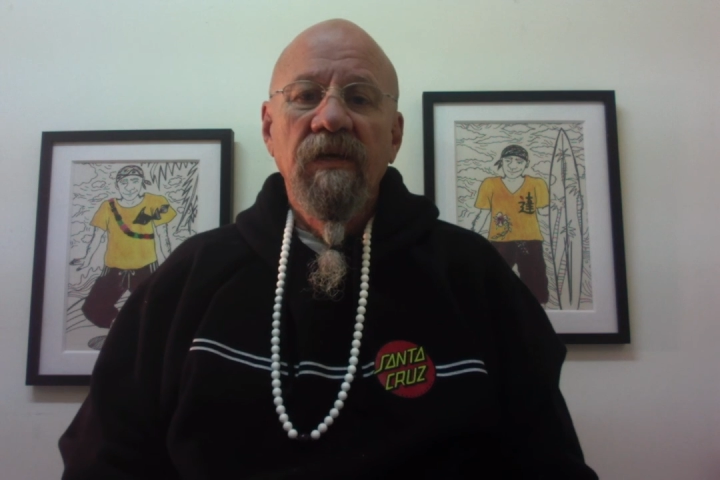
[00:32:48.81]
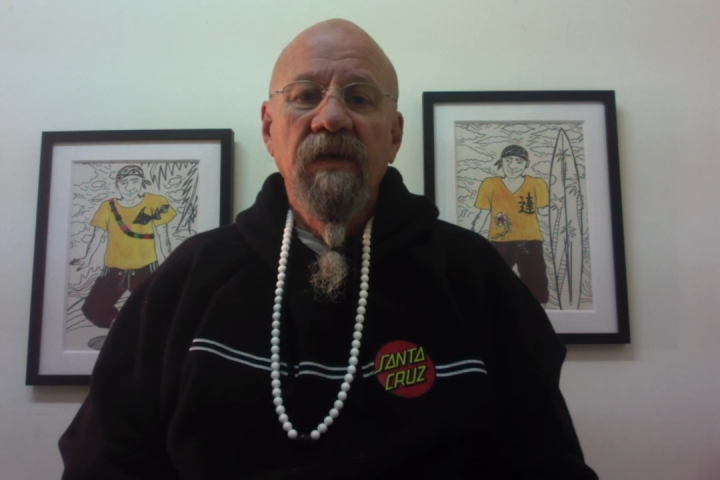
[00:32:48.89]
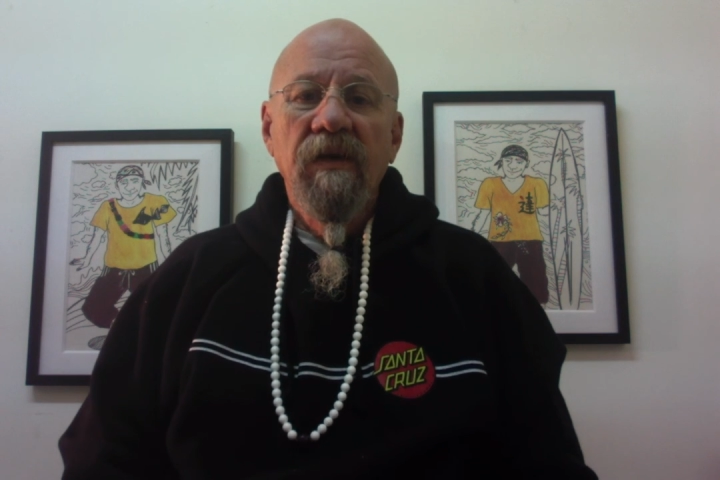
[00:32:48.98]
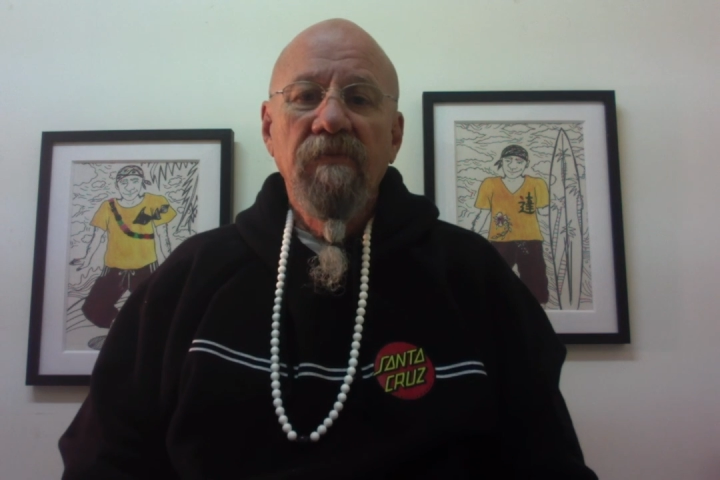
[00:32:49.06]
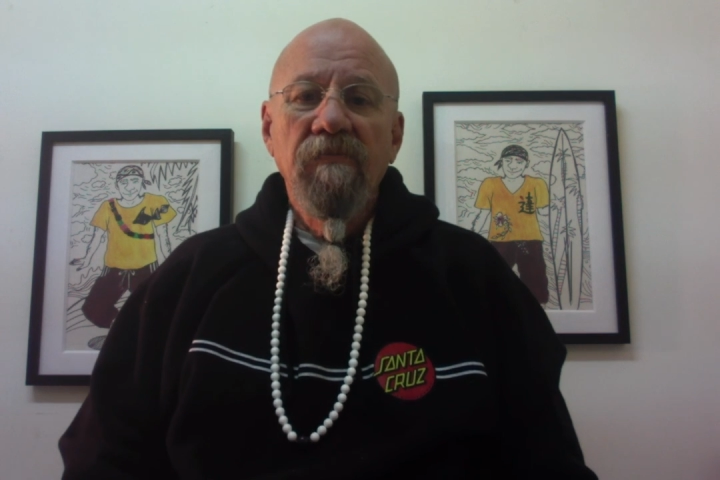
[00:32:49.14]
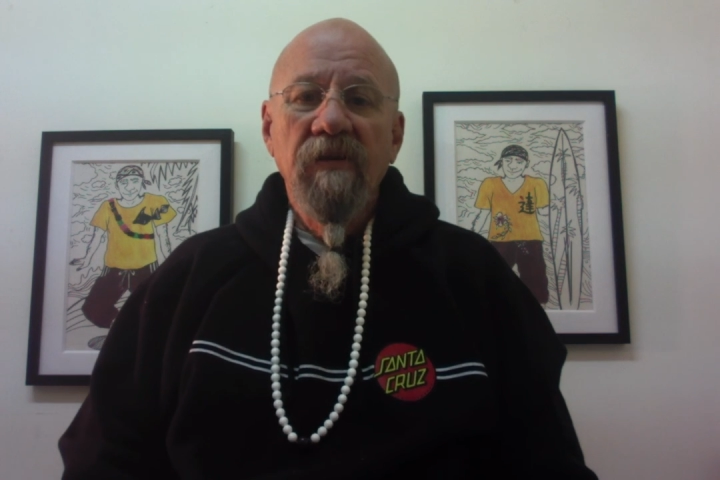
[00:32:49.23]

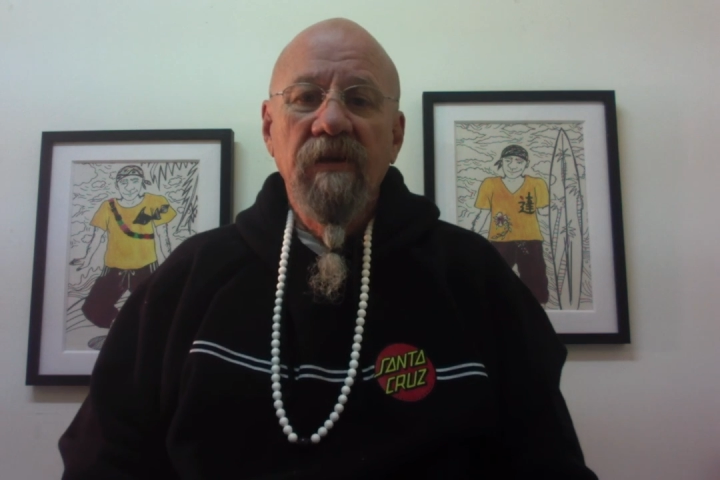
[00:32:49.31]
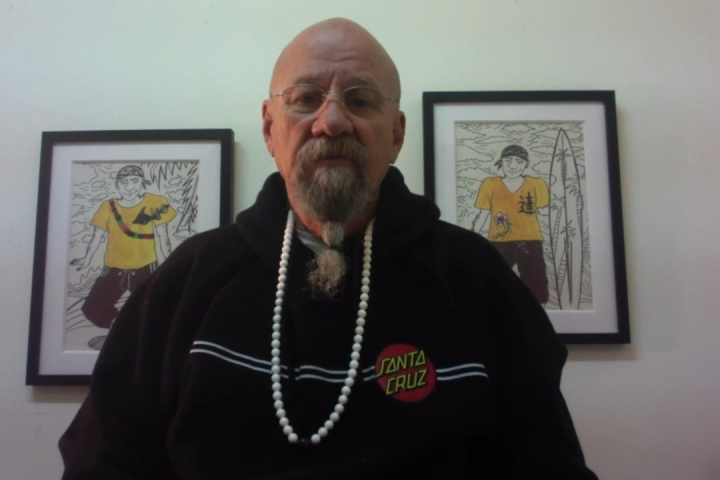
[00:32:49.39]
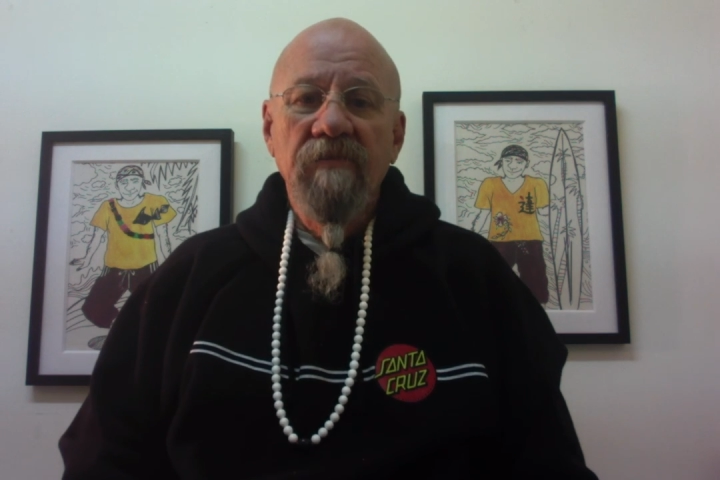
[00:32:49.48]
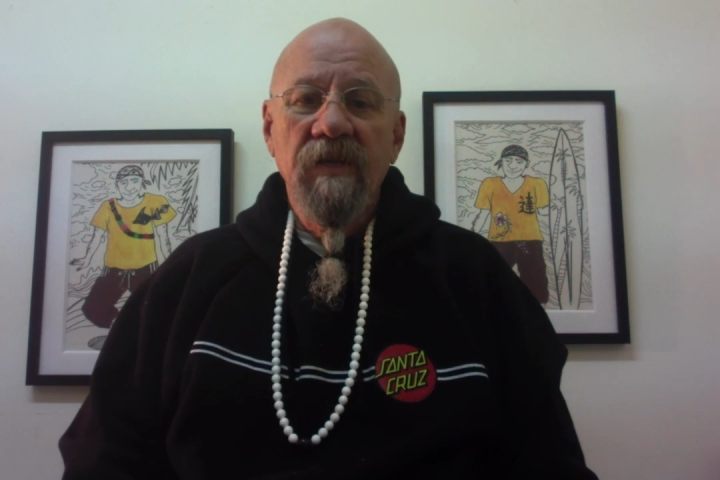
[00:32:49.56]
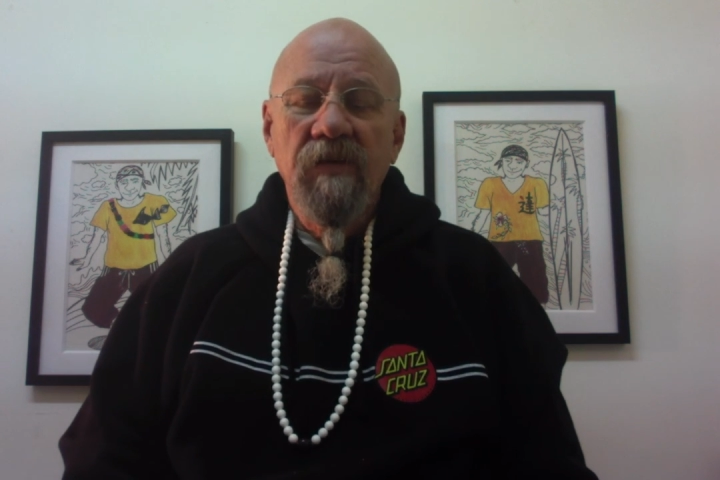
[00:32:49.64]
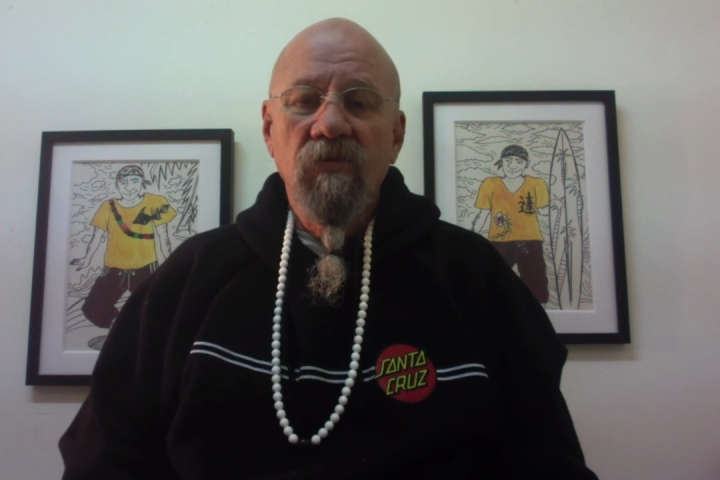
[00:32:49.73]
Careful
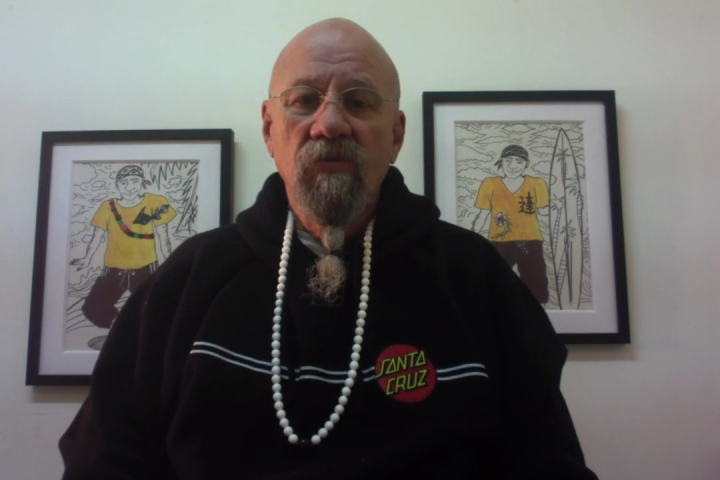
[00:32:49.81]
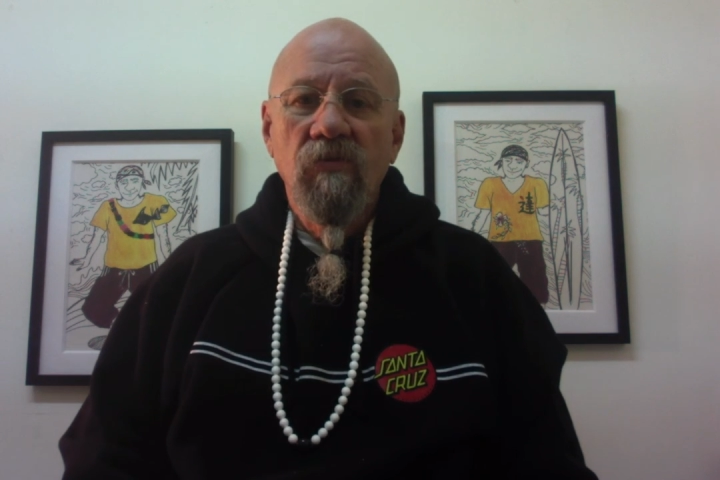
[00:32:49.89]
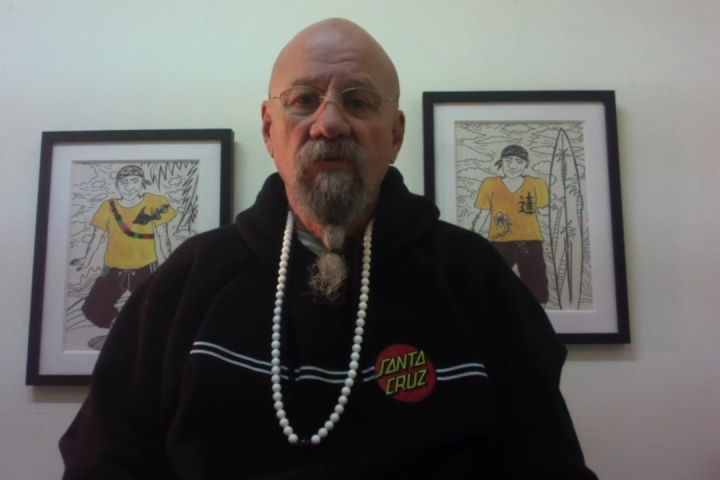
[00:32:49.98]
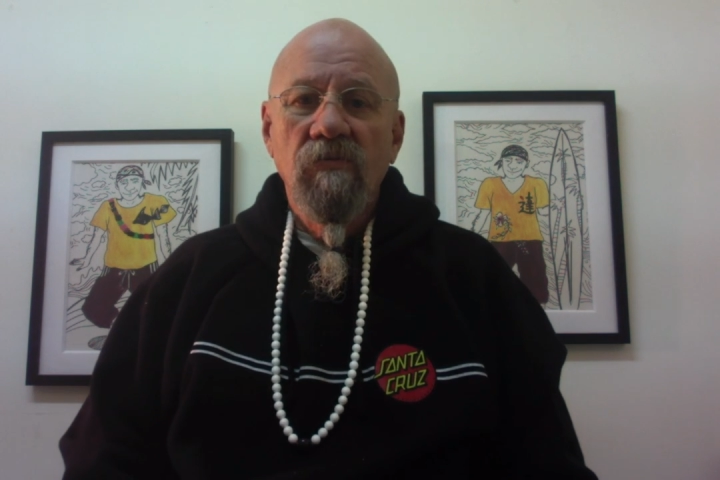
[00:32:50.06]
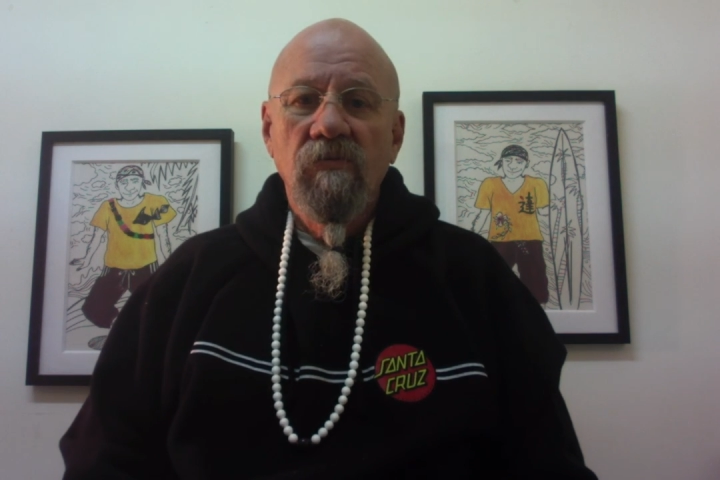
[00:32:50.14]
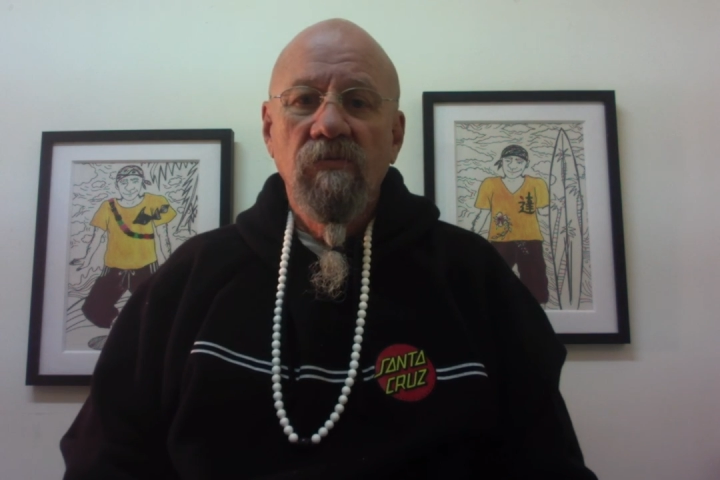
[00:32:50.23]
of this.